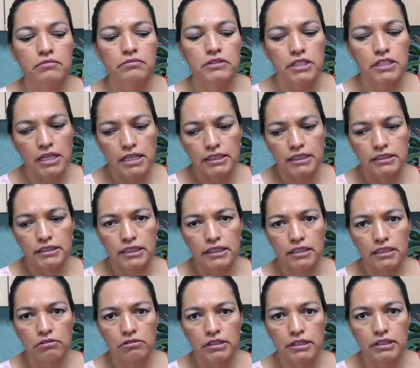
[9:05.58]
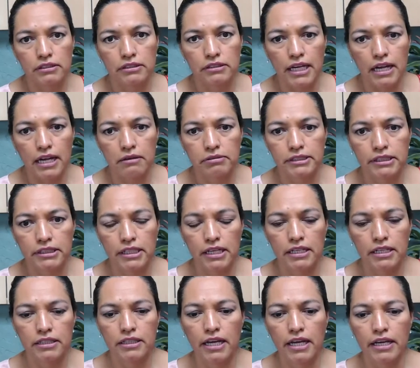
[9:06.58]
really sit with themselves,
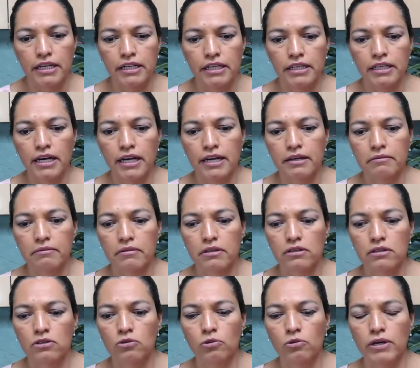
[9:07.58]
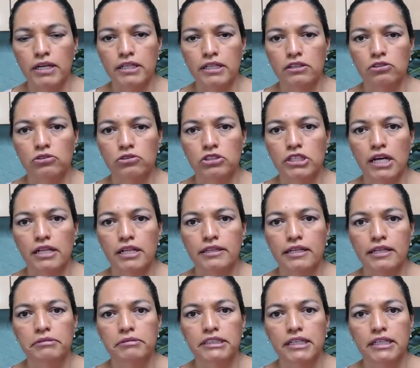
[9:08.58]
and they are willing to tell
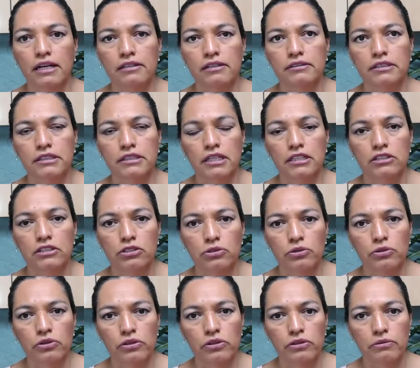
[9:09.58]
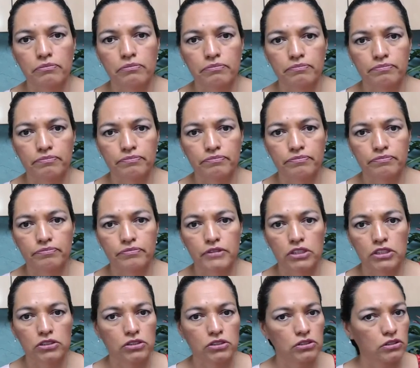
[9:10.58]
themselves the truth,
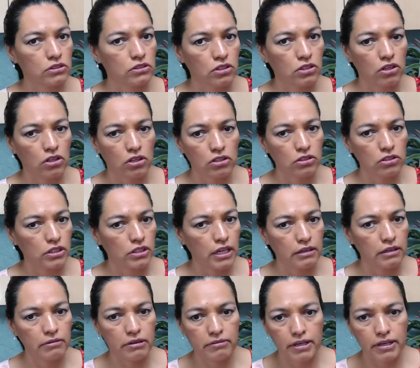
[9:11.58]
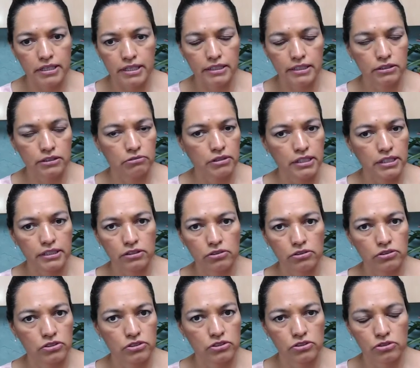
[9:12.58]
because not everybody is willing
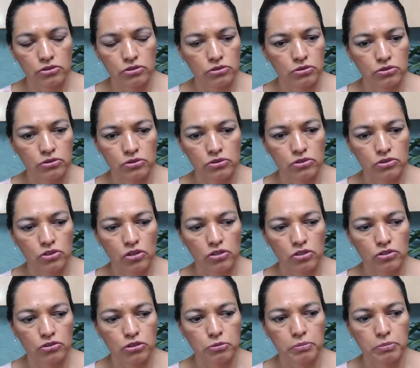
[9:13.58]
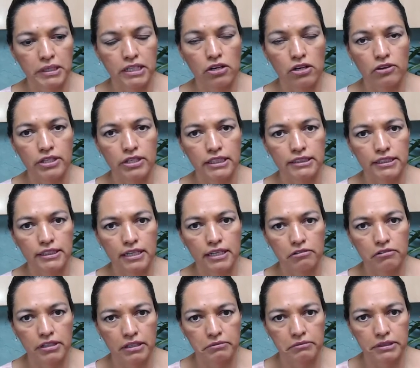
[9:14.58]
to speak honestly
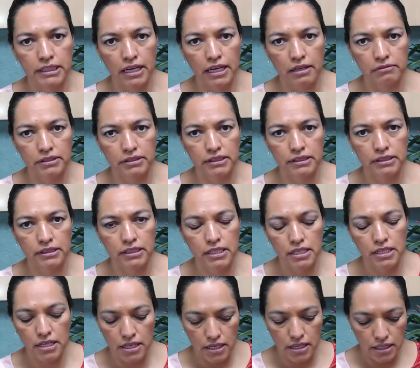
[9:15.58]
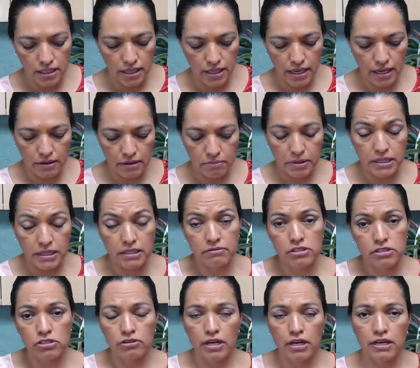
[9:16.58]
with themselves. Yeah, but
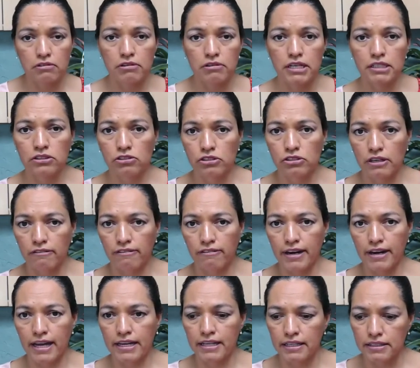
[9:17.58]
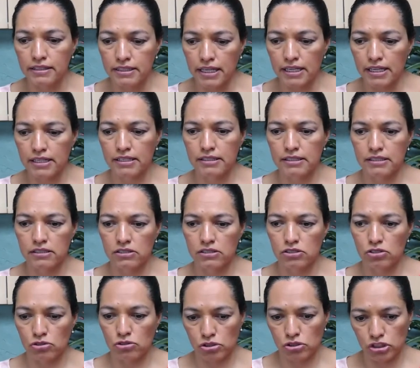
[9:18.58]
if you are willing to reflect and tell
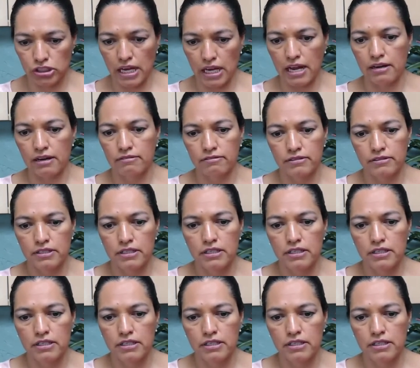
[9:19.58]
yourself